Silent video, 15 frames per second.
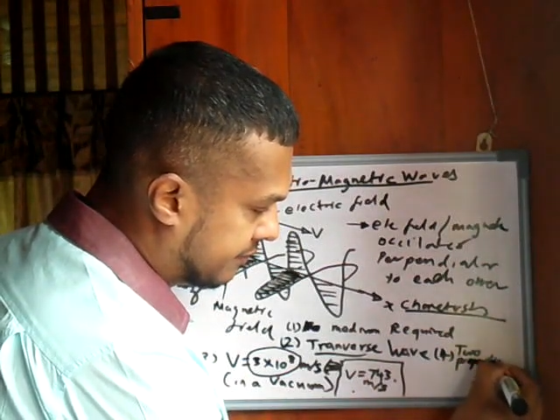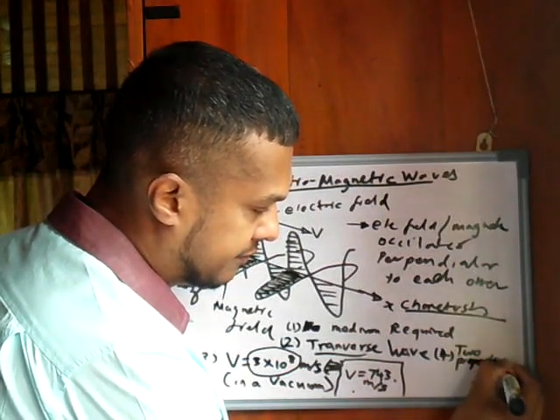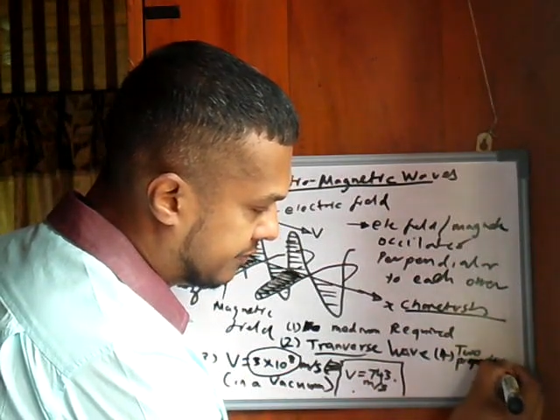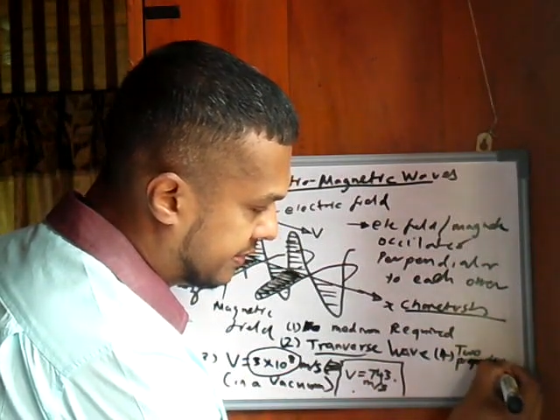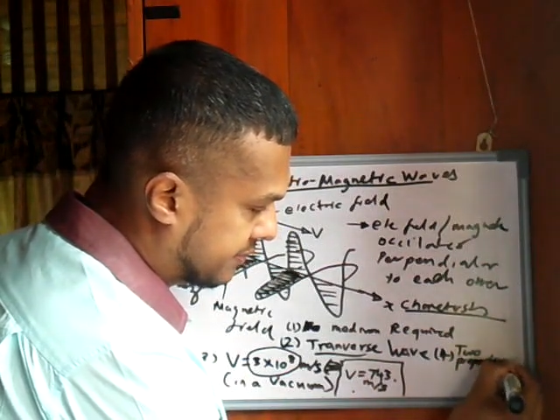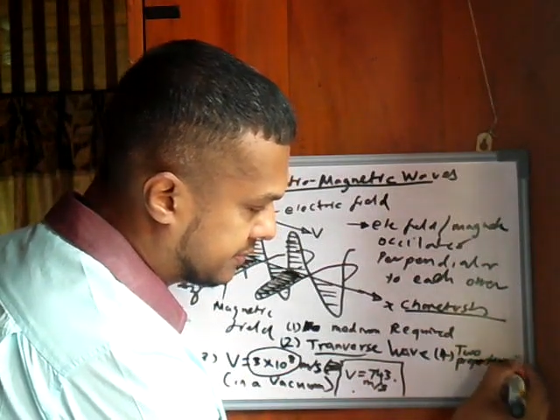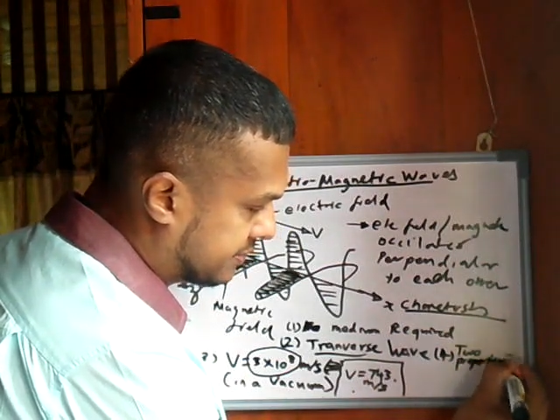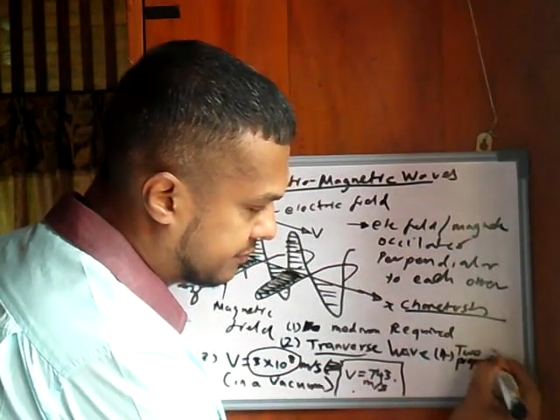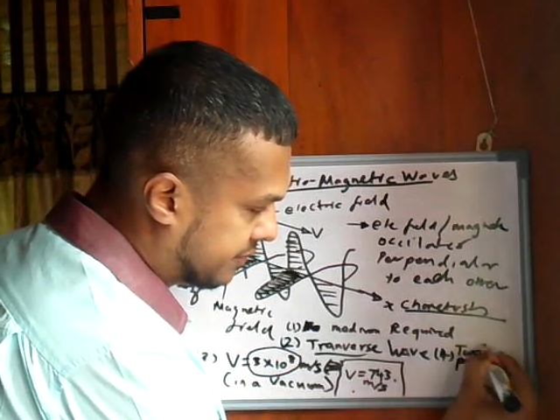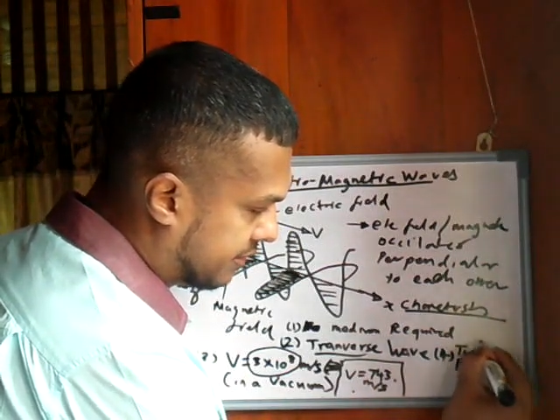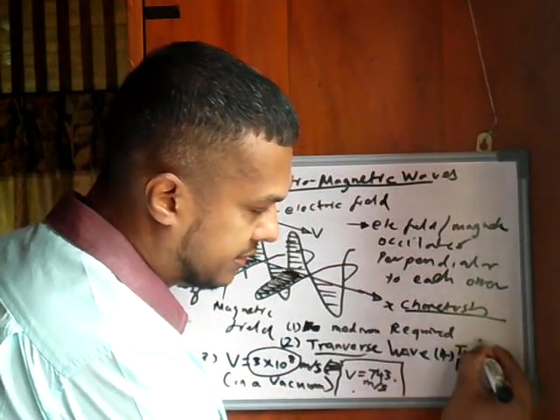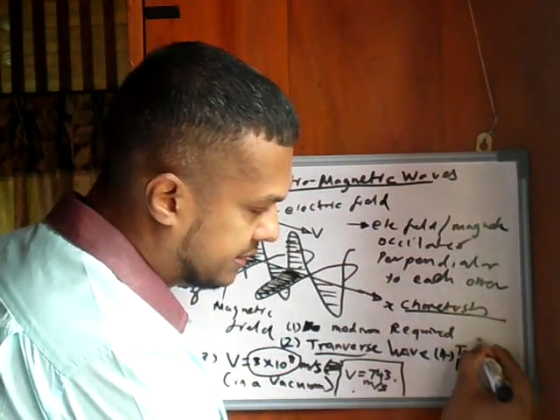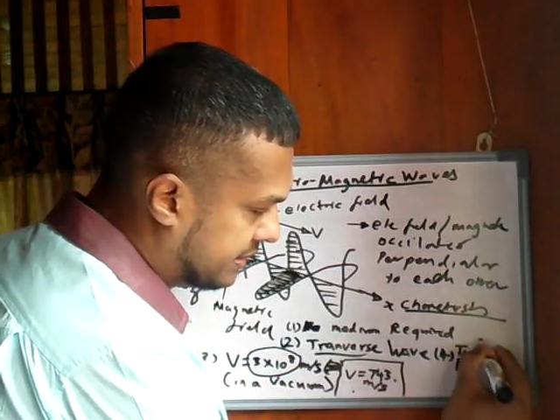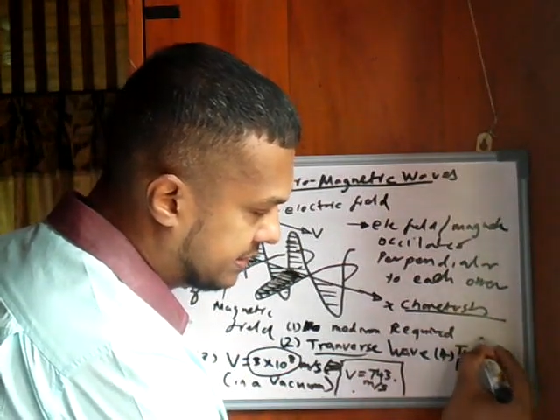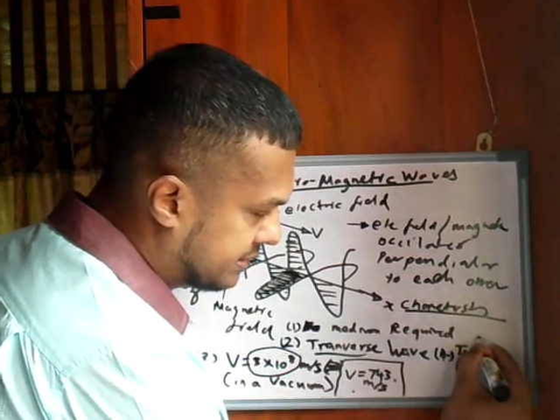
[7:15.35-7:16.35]
waves.
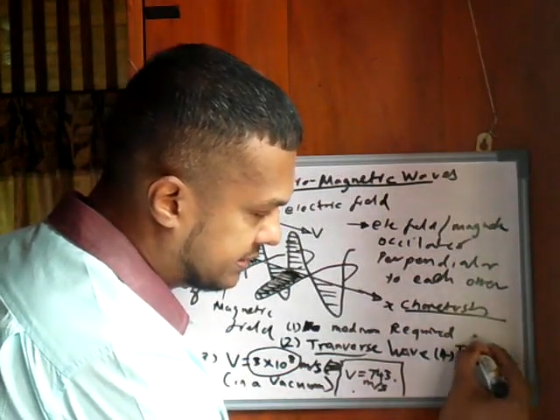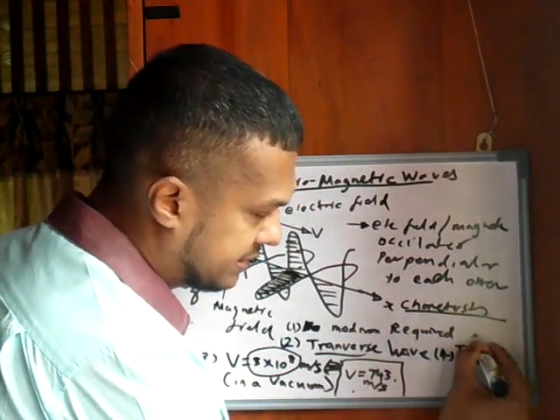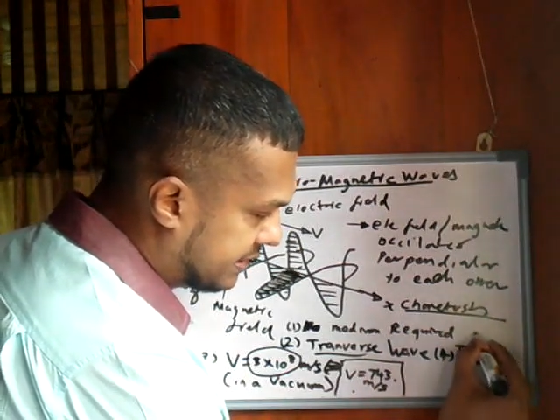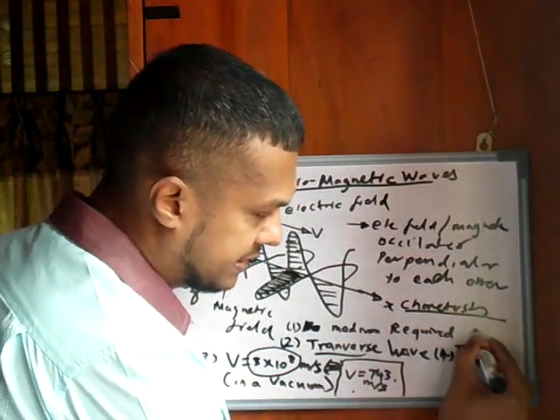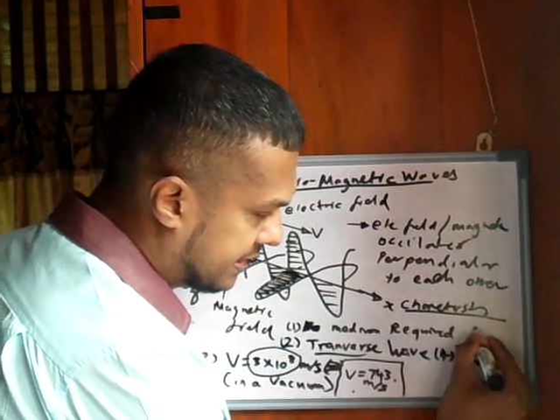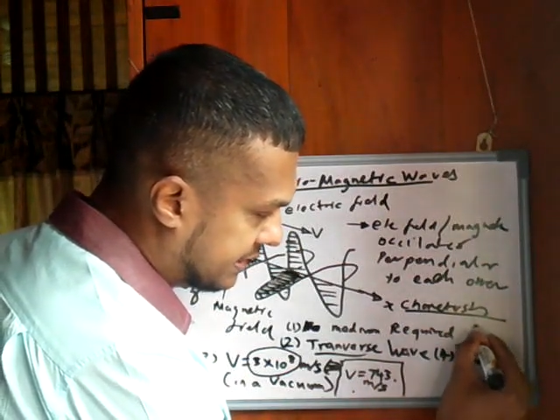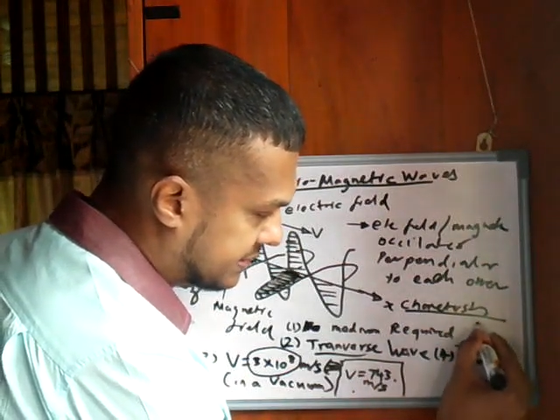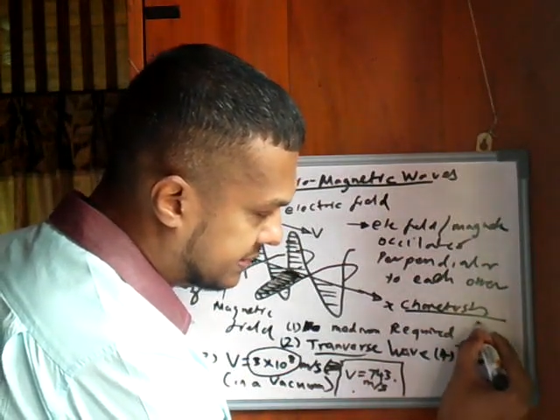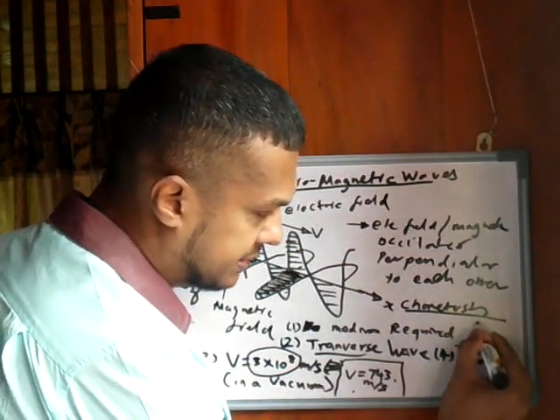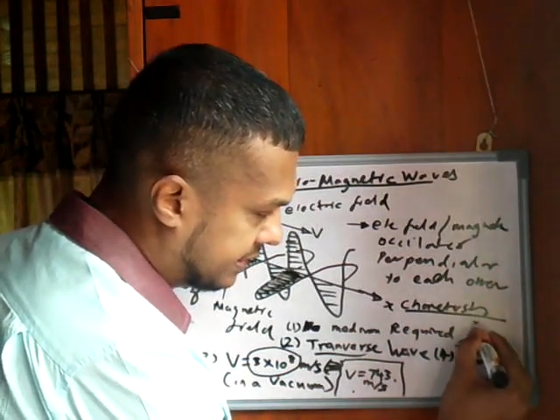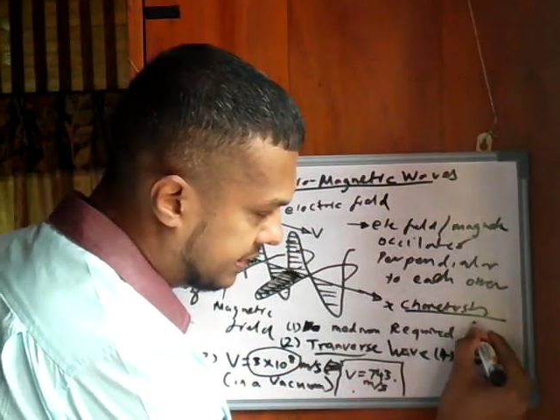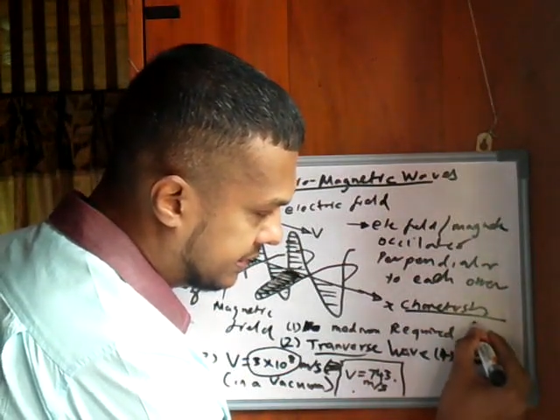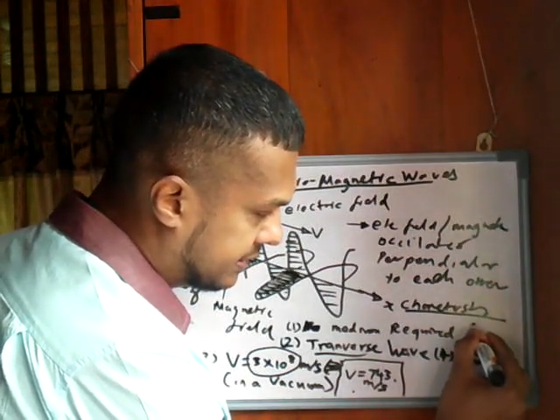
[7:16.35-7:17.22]
One is electric,